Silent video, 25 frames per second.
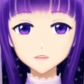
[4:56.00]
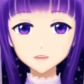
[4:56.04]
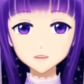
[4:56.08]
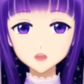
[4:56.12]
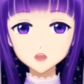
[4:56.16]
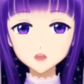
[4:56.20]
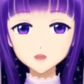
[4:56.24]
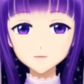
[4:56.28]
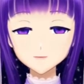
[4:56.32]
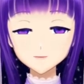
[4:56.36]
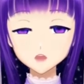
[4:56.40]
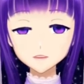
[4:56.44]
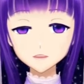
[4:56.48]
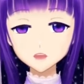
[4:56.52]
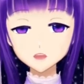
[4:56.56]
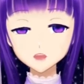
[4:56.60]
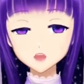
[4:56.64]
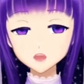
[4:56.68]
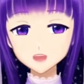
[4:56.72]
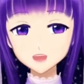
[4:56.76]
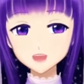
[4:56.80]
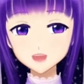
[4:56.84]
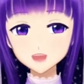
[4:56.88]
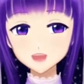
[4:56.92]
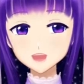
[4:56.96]

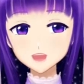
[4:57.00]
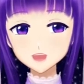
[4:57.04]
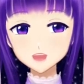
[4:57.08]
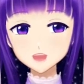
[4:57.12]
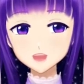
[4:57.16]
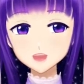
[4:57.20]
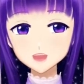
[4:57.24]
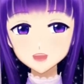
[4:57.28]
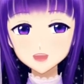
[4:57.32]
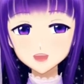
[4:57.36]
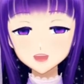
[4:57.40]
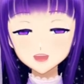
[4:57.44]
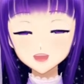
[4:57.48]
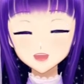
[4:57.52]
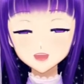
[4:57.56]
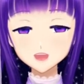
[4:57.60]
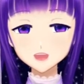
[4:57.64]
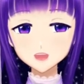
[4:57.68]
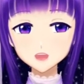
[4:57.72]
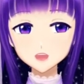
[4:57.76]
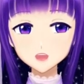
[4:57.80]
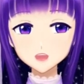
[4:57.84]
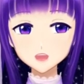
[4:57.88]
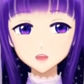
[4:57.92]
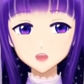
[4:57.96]
size it so all
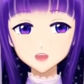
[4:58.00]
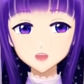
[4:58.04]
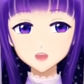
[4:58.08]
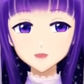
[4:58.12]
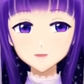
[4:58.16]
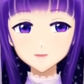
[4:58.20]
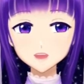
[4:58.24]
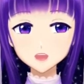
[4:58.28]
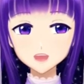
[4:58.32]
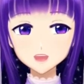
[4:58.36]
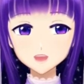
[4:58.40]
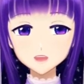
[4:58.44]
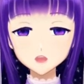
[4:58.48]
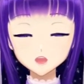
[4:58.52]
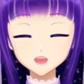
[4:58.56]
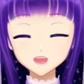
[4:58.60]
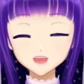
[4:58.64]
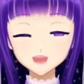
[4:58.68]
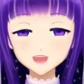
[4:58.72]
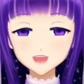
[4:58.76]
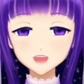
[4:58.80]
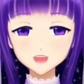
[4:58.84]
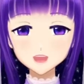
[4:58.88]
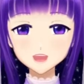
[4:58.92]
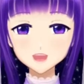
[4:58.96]
the menu stuff is
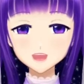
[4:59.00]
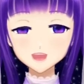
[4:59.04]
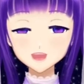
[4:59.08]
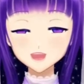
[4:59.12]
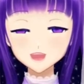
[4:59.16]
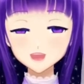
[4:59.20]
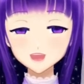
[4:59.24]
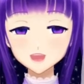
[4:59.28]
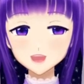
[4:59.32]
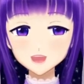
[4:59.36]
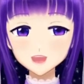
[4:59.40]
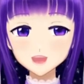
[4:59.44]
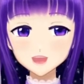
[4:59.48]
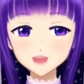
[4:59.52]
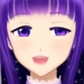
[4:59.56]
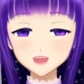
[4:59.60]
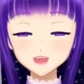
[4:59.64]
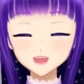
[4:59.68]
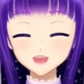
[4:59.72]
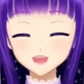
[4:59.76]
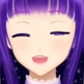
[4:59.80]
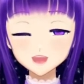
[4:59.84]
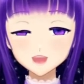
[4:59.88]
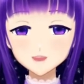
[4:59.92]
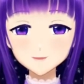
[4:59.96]
not seen.
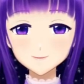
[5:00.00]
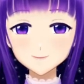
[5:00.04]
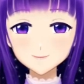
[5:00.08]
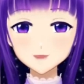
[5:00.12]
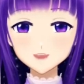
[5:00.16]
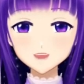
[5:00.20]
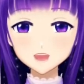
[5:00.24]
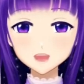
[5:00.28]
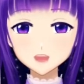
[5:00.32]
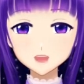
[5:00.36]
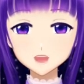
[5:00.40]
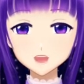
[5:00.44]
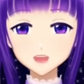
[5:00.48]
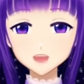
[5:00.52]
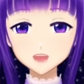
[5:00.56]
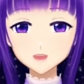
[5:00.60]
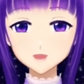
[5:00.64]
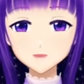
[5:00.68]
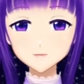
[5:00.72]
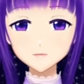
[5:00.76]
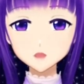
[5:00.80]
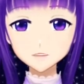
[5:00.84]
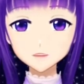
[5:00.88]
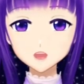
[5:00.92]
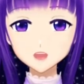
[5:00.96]
You can
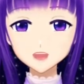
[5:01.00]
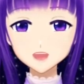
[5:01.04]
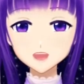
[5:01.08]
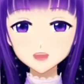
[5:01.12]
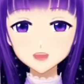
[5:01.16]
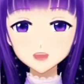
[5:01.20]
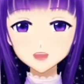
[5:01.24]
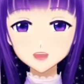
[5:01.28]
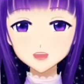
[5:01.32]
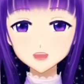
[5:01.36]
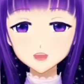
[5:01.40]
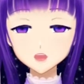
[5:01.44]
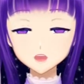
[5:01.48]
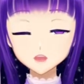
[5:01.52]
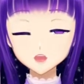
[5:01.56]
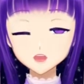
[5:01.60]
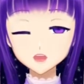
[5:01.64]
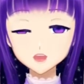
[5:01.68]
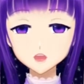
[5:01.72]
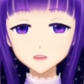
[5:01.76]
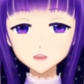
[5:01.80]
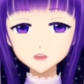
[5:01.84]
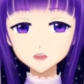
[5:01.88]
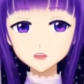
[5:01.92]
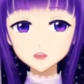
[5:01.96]
click Alt
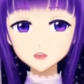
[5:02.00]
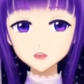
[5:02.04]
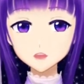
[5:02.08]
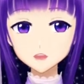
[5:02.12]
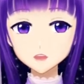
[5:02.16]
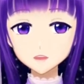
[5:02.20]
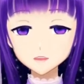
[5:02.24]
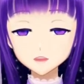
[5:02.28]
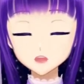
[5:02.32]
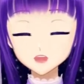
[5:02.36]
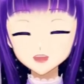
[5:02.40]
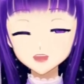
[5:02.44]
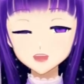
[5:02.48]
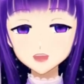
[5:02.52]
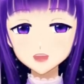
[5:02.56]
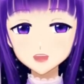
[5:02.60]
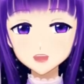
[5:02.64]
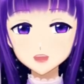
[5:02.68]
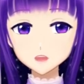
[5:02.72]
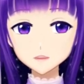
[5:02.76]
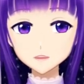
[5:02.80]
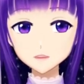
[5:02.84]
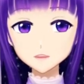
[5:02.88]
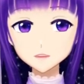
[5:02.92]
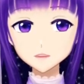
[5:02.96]
and
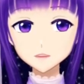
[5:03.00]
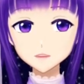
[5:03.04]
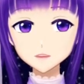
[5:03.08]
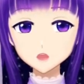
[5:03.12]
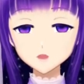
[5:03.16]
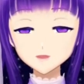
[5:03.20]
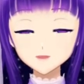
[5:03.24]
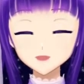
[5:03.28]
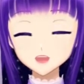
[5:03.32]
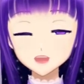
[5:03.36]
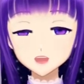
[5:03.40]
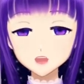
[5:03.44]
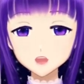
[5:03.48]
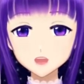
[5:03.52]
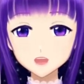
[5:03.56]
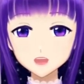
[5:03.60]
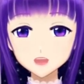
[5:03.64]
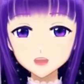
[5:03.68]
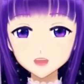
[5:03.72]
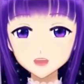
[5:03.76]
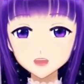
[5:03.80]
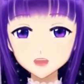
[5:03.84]
your mouse key.